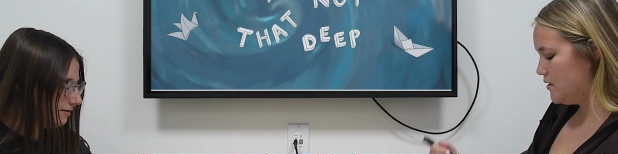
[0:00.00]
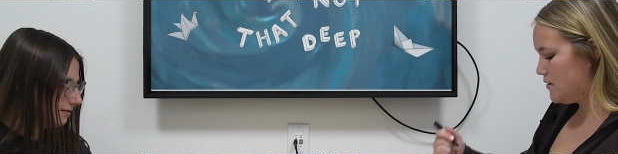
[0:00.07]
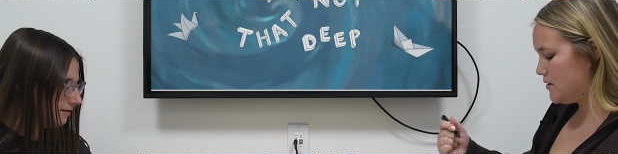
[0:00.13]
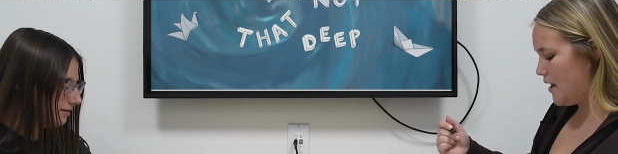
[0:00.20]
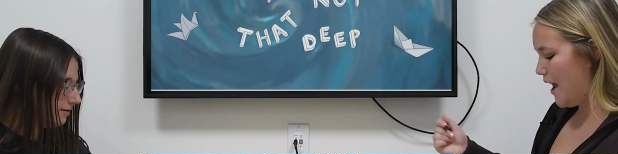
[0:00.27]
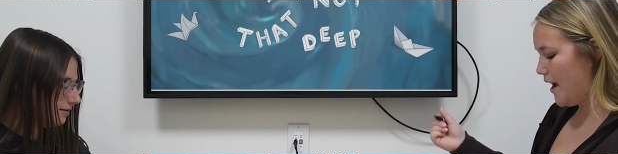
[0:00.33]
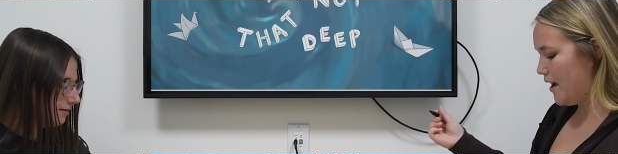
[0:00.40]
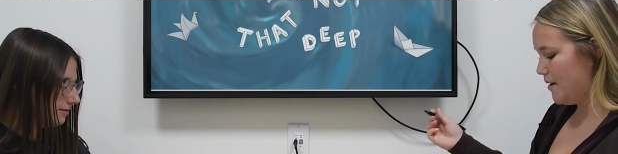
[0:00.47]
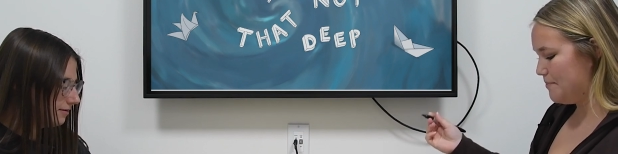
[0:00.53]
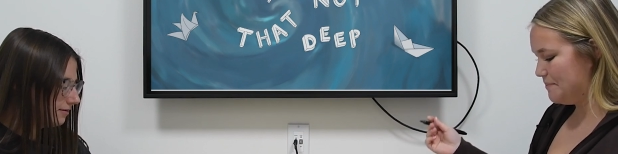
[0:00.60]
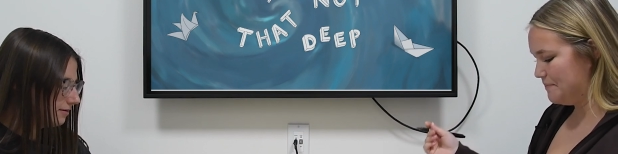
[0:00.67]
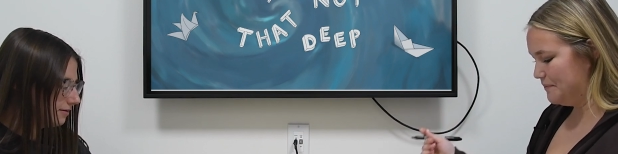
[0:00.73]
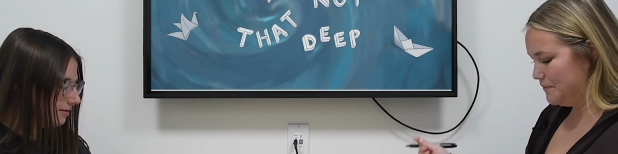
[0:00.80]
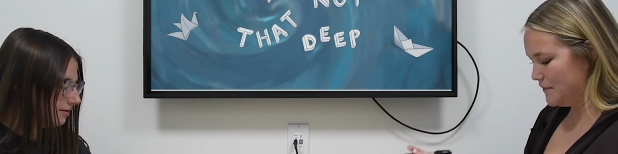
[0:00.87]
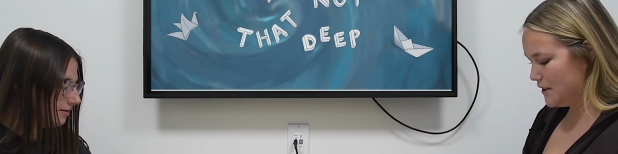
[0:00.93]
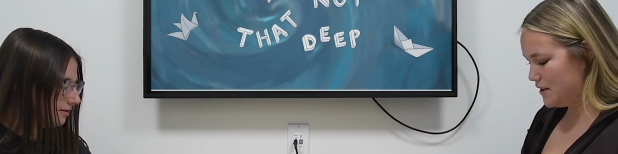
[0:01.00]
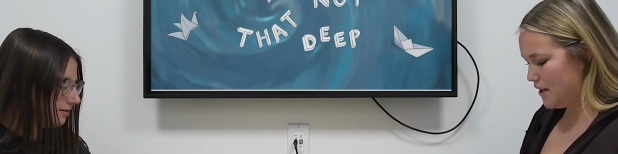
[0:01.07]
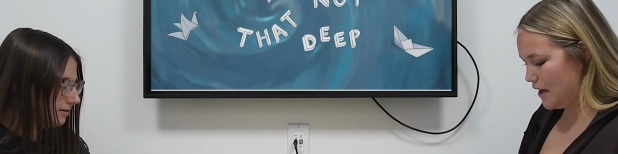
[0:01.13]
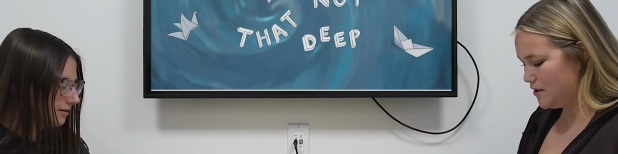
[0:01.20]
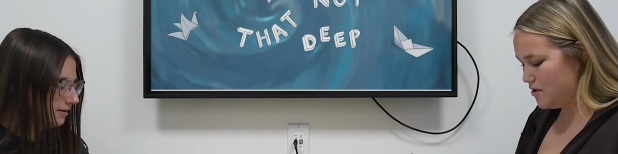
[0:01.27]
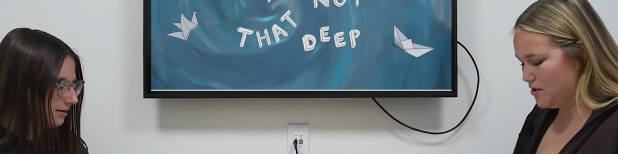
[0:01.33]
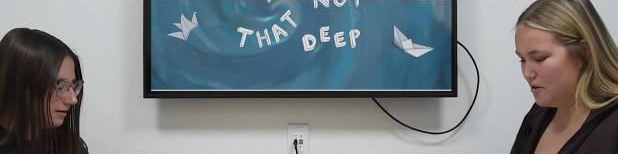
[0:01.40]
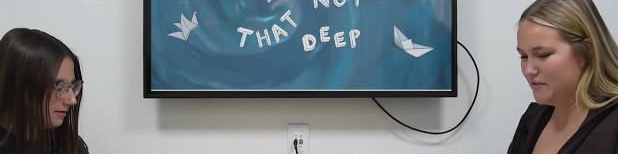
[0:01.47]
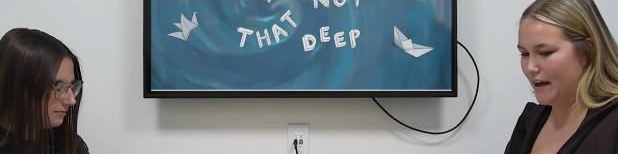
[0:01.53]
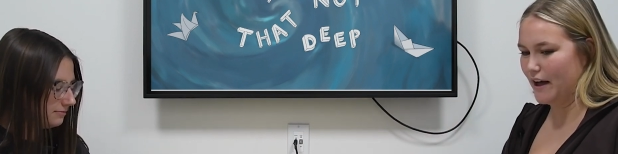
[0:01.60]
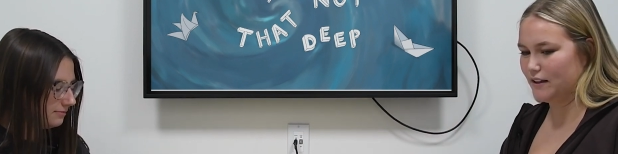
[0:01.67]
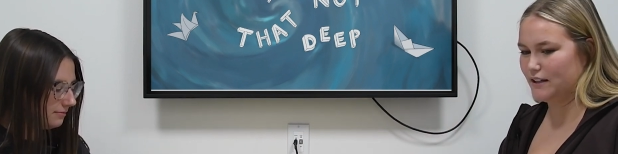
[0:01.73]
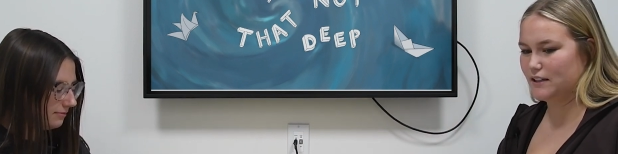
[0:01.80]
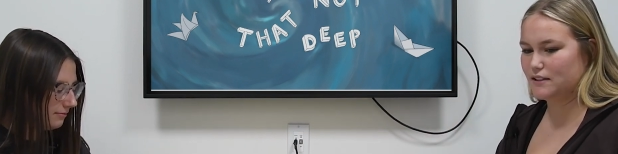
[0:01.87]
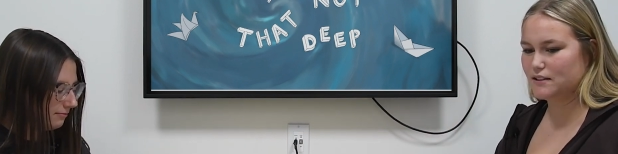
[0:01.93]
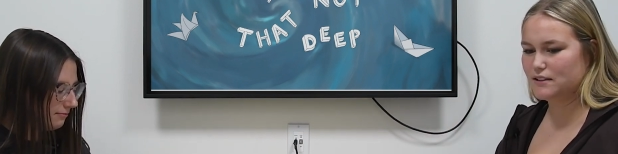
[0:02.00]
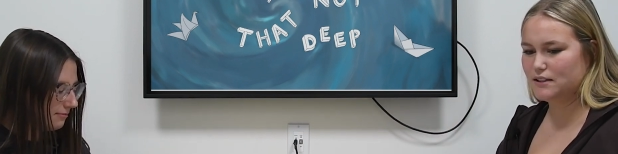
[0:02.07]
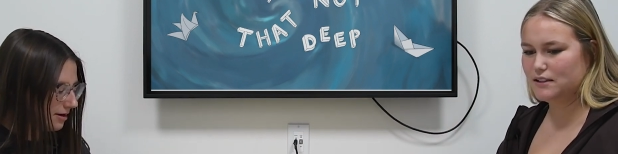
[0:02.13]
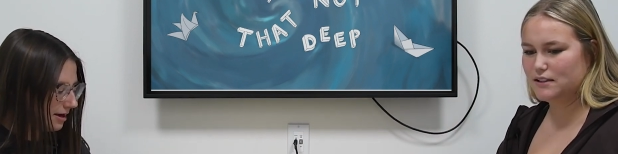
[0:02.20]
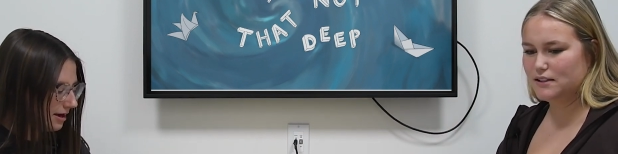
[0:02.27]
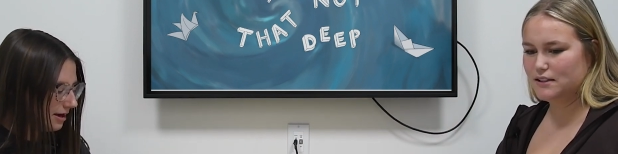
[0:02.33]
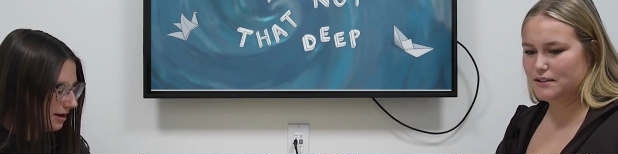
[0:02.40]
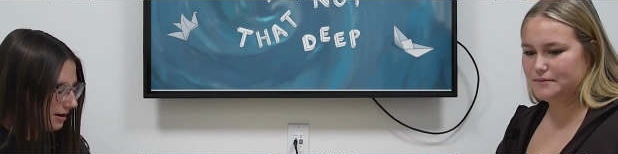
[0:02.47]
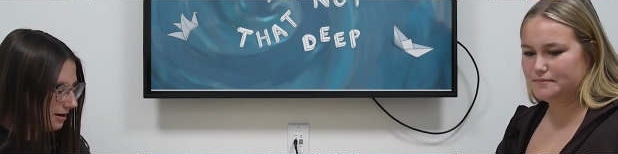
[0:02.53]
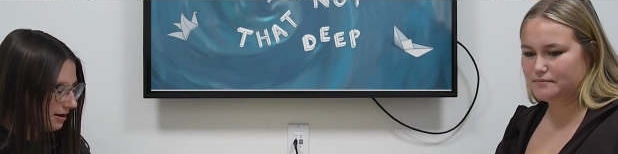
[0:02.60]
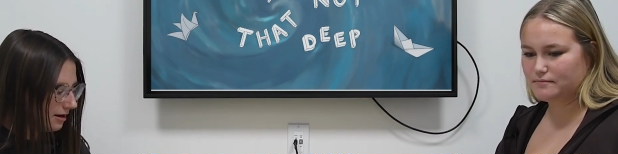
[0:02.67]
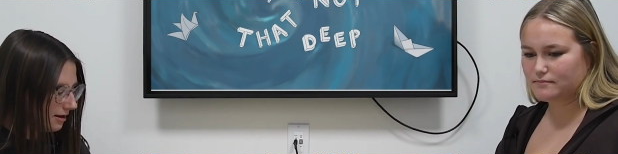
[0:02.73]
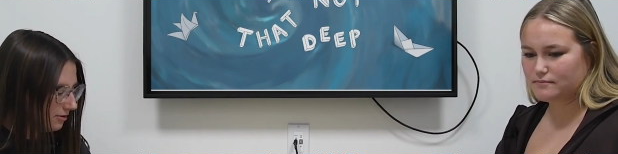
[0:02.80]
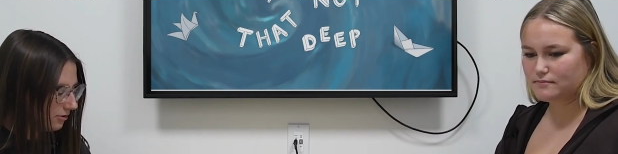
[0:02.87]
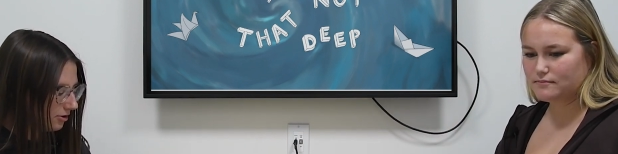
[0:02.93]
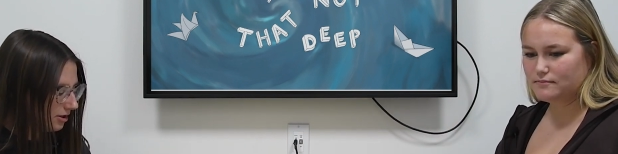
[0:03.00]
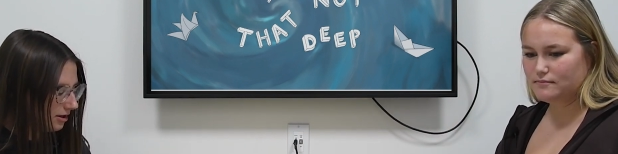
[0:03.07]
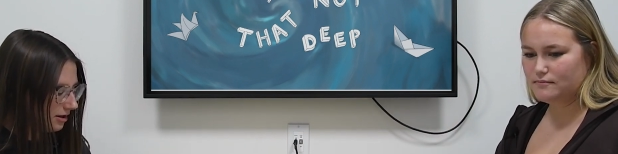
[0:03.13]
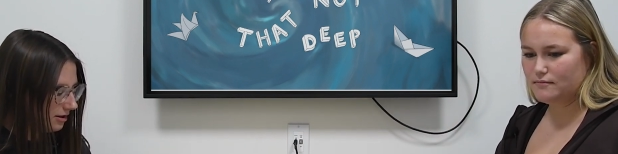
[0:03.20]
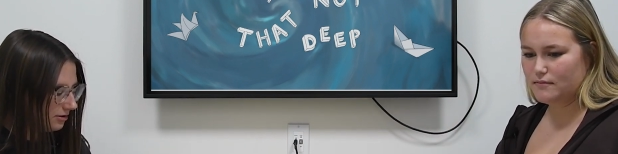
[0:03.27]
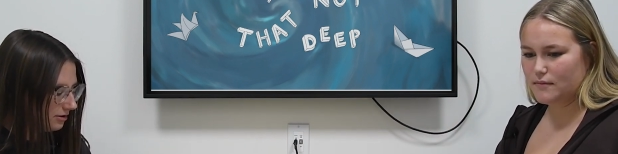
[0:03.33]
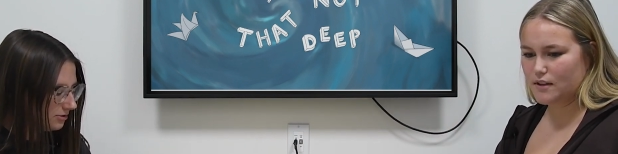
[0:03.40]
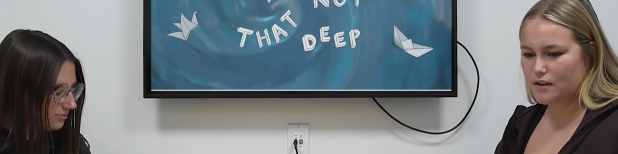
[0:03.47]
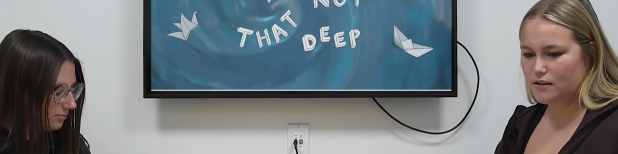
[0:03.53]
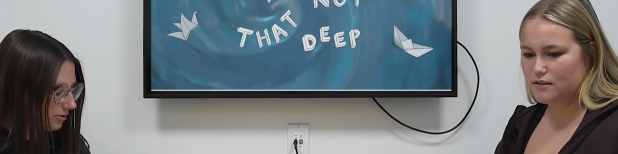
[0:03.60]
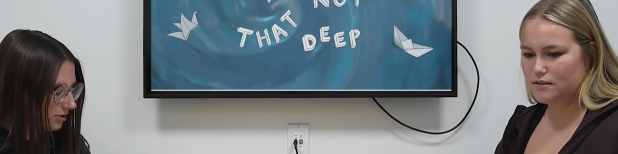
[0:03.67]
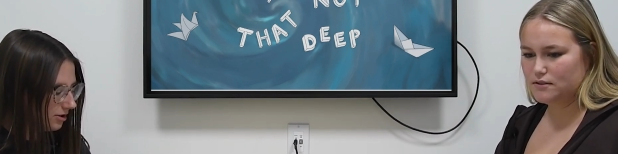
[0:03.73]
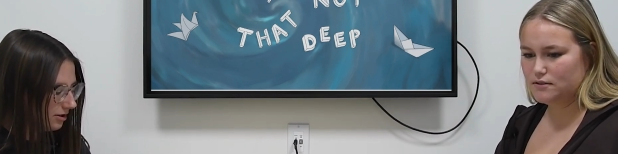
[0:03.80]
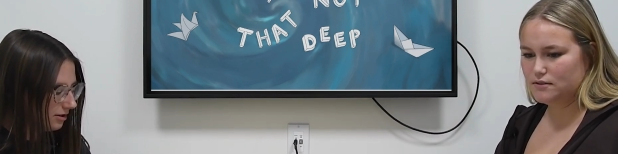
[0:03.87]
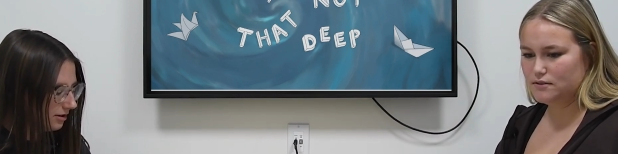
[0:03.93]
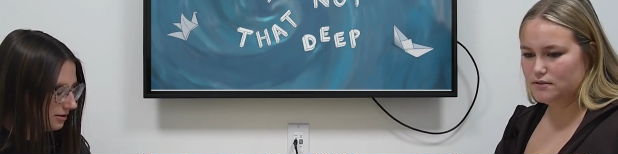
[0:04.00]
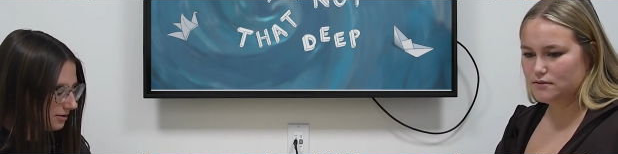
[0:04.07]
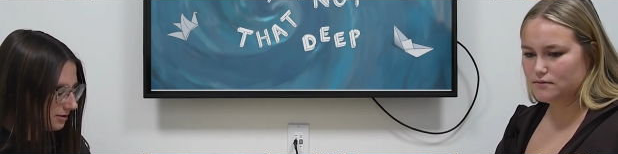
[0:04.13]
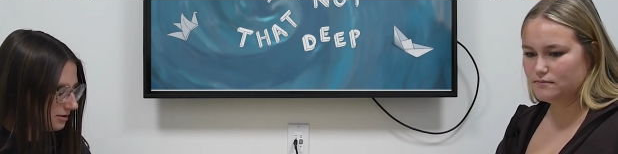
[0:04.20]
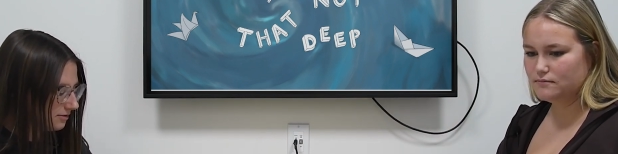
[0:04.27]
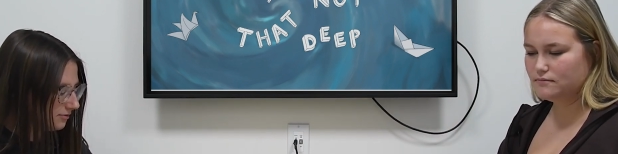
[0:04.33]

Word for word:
Speaker 1: same. That's so valid. Men.
Speaker 2: Looking at this word, it doesn't